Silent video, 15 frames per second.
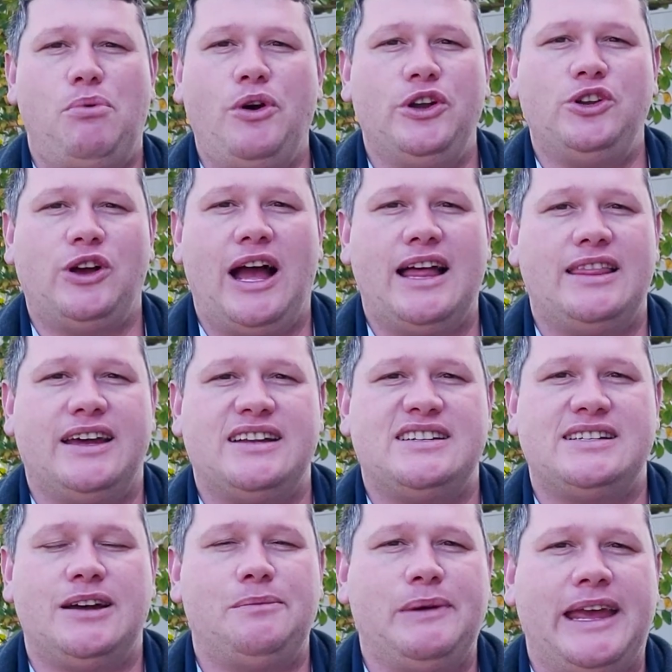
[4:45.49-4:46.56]
point or other, at
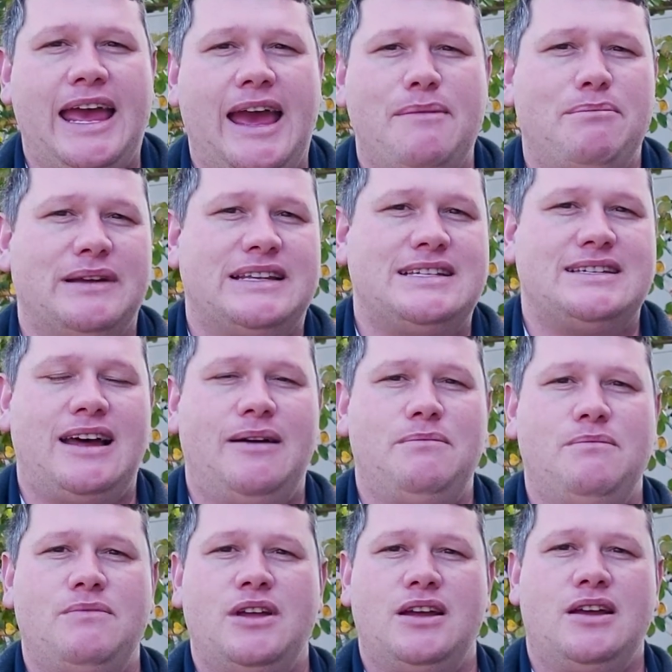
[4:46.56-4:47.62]
some camp, at
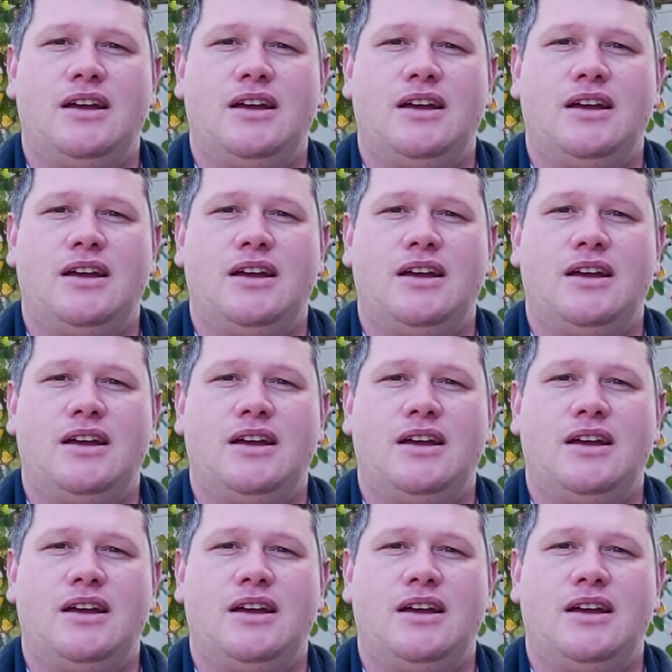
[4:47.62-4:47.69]
some